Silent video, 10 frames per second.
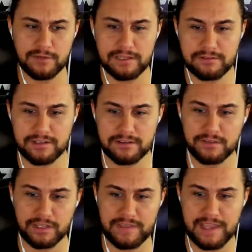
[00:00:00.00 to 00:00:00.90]
Well, you
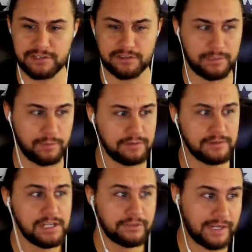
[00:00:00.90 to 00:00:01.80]
look at that and you're like,
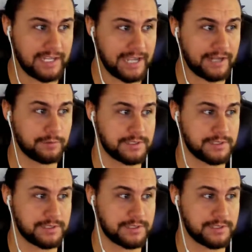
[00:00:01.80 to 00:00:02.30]
well, Frankie Edgar